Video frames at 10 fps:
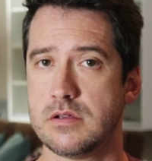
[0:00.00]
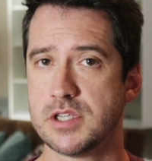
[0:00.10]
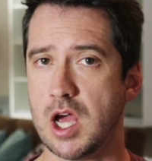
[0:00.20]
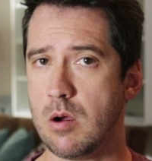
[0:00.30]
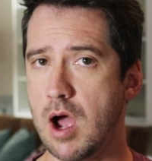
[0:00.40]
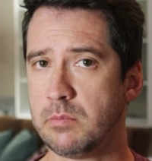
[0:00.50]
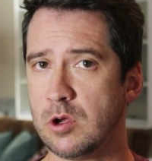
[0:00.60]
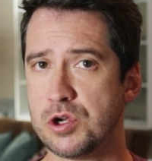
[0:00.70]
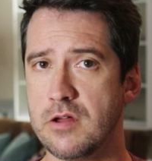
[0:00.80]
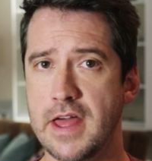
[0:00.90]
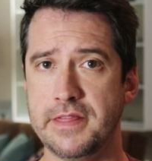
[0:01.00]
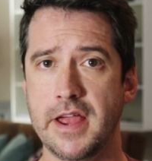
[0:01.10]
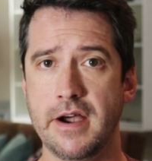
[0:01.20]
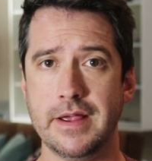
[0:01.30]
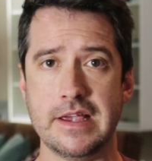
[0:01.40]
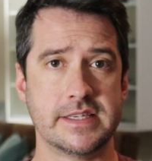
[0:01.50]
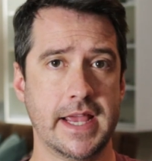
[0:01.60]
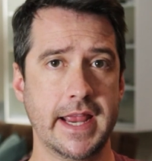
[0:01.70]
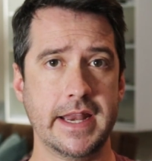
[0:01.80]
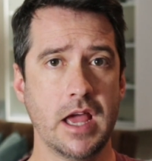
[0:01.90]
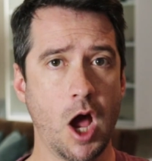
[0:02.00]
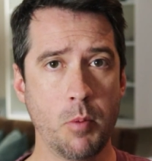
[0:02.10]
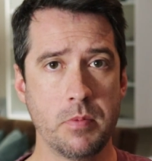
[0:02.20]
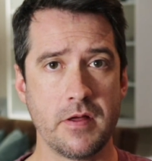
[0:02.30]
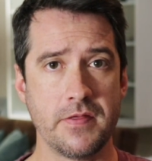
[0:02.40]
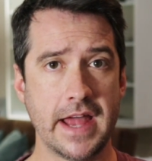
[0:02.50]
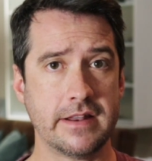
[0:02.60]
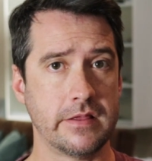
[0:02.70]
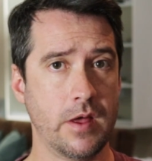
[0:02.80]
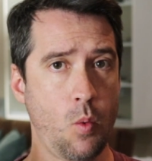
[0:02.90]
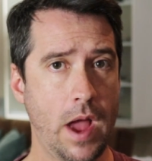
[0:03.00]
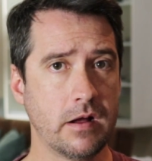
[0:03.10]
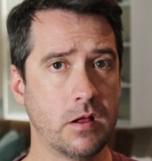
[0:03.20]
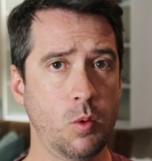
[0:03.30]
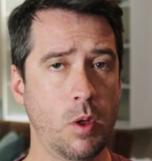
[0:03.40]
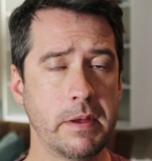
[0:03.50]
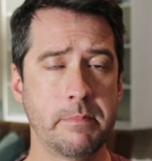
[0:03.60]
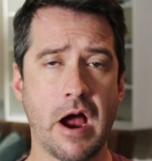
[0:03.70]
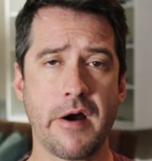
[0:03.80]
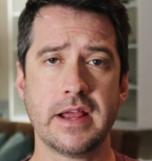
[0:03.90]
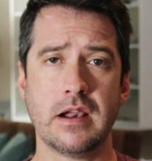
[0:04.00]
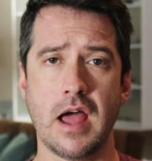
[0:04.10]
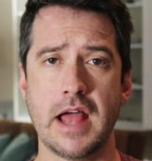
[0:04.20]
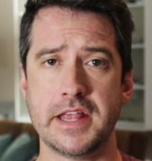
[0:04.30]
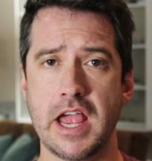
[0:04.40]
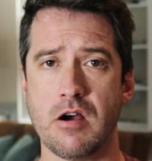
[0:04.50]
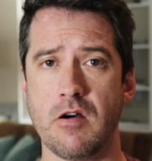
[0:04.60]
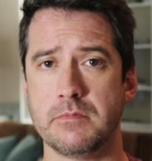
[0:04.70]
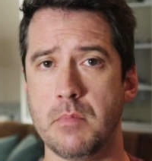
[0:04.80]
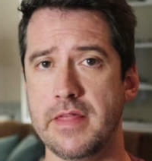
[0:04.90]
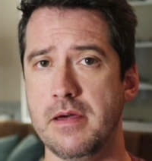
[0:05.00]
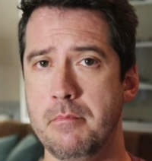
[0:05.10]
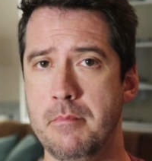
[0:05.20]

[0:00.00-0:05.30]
So I'm not sure that there is any hope that the Wankel will be powering light aircraft by the